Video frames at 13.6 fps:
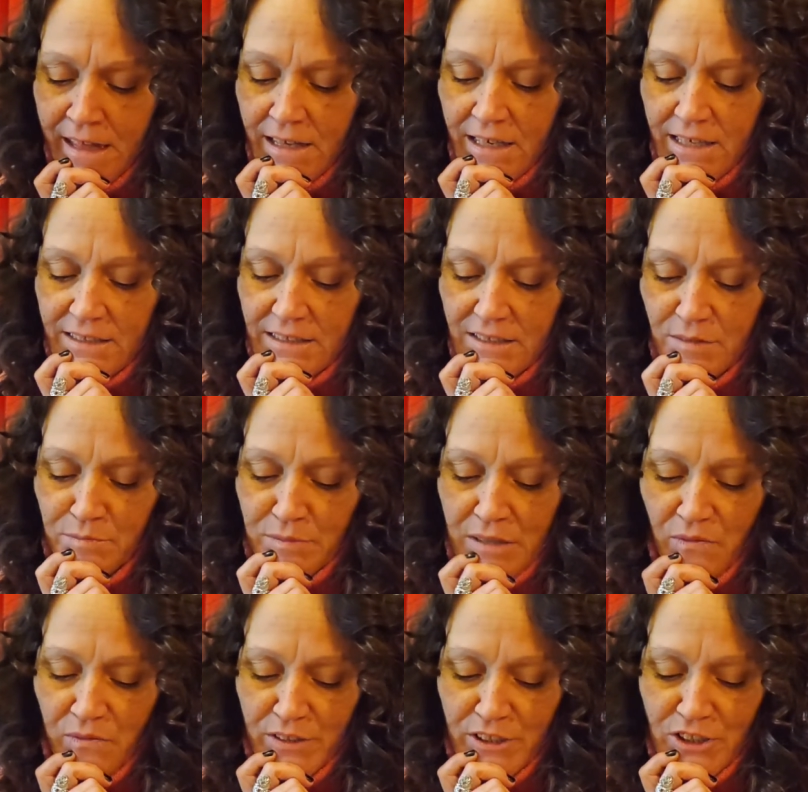He slipped
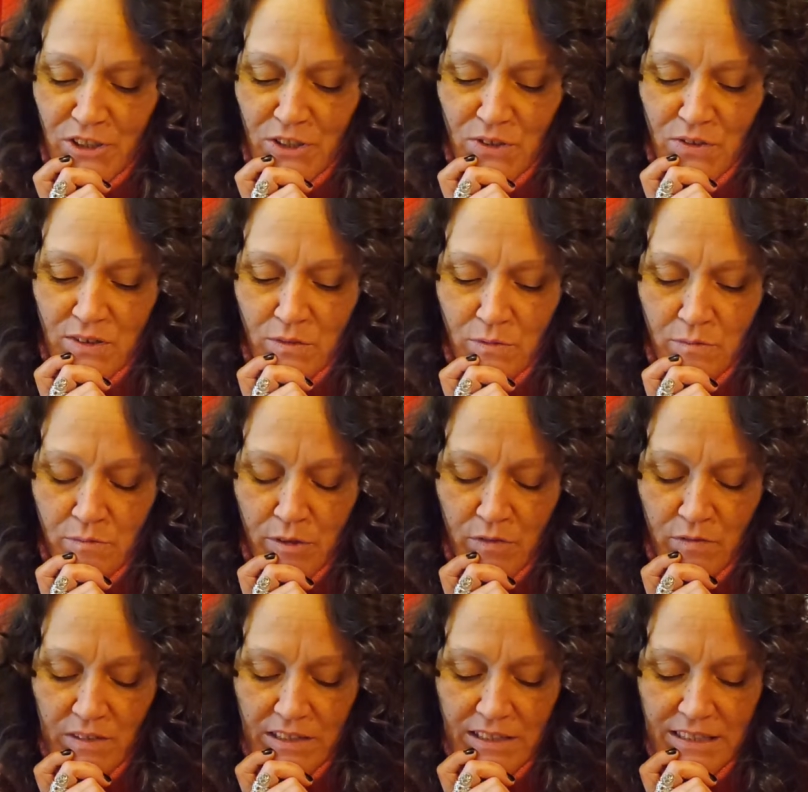off his shoes and removed
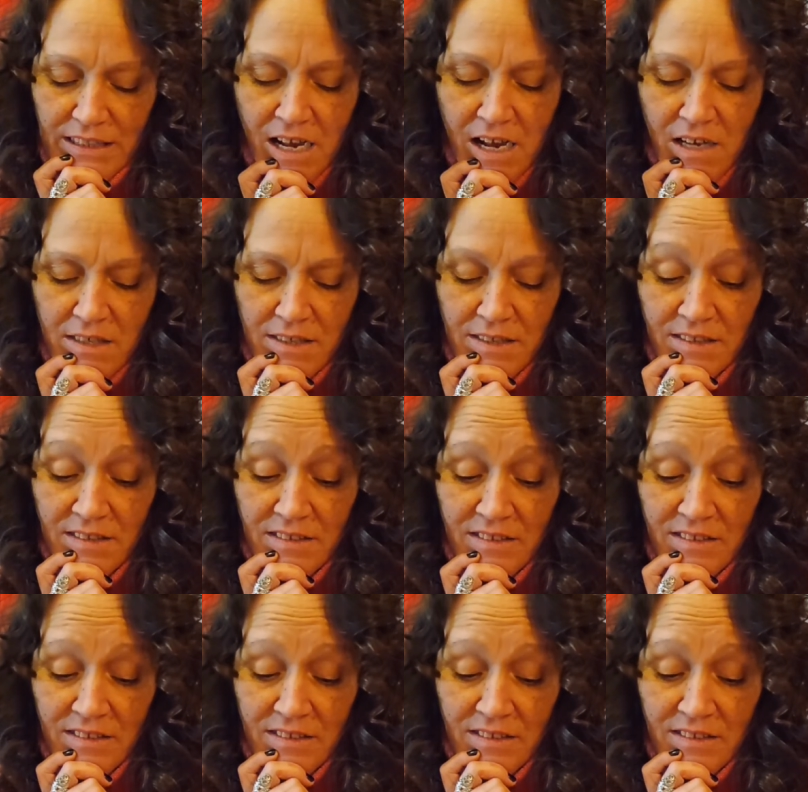his socks.